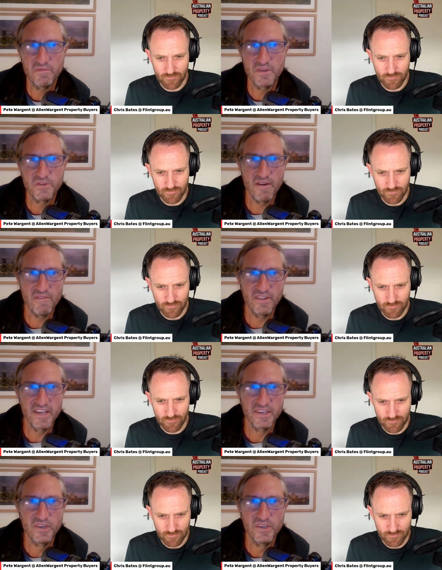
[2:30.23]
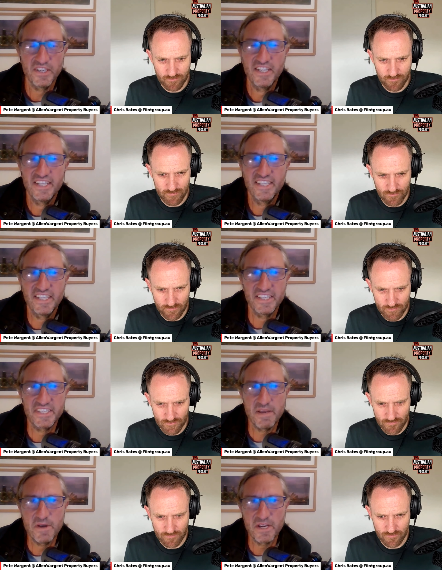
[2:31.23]
Speaker 1: if you're traveling or at
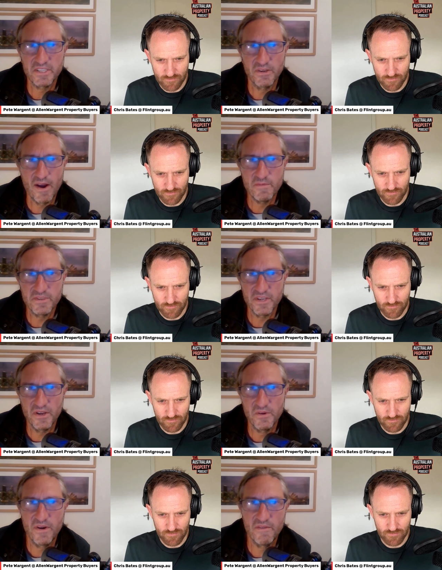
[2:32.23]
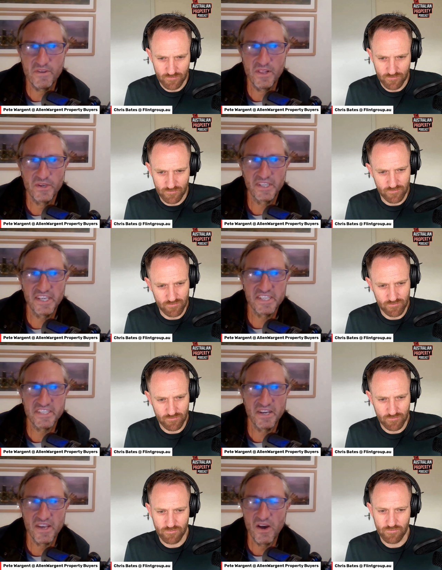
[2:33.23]
Dymocks or Amazon or wherever you're looking.
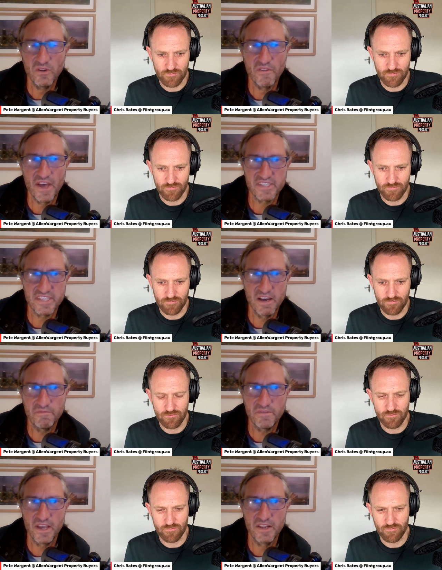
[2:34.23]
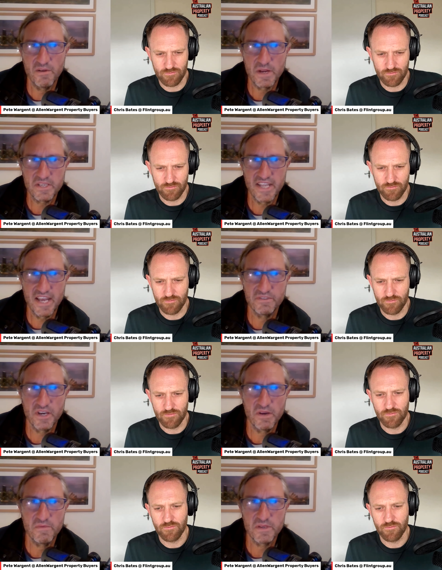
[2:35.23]
So yeah, all of that stuff.
Speaker 2: Yeah, not much
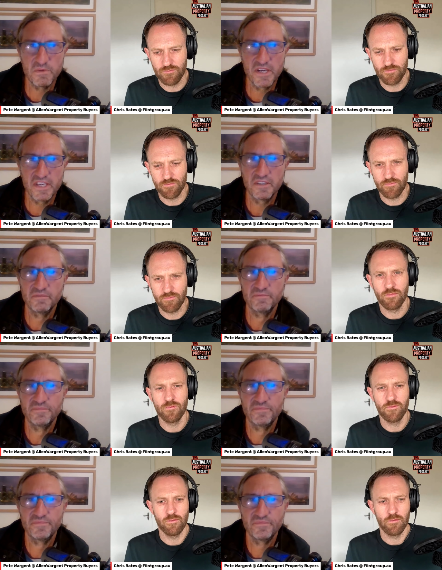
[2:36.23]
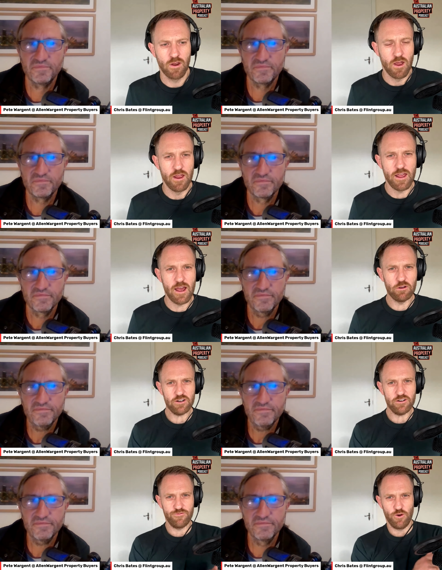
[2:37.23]
downtime this week. Yeah, looking
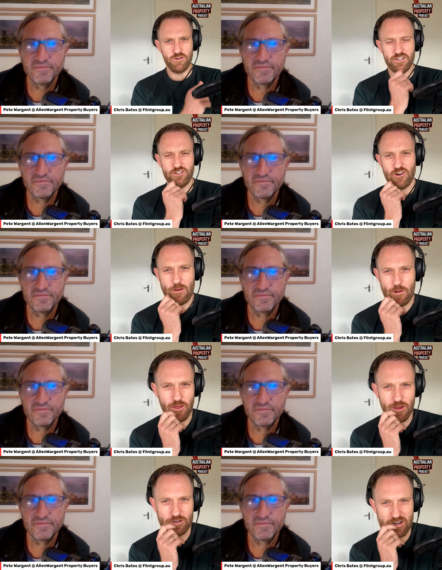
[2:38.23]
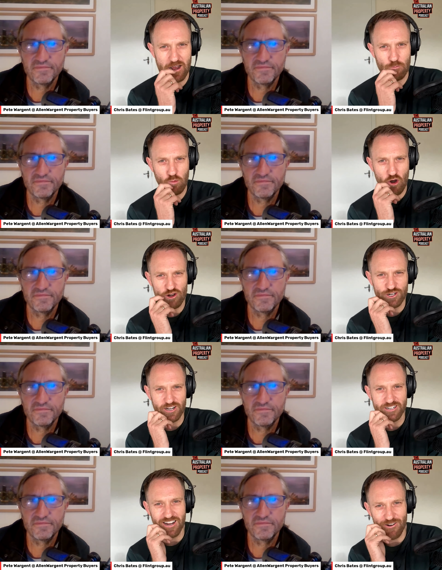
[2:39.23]
forward to trying one of those um, Project
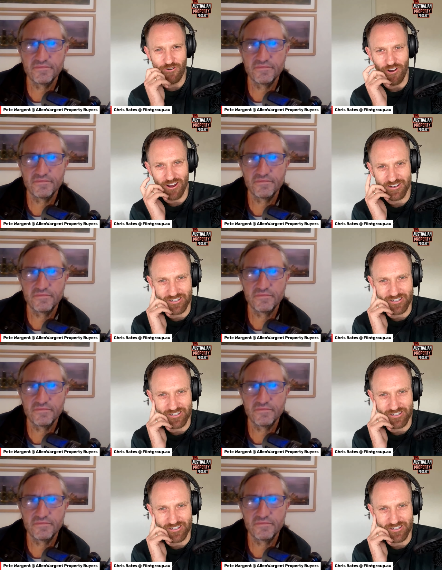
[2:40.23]
Sunrise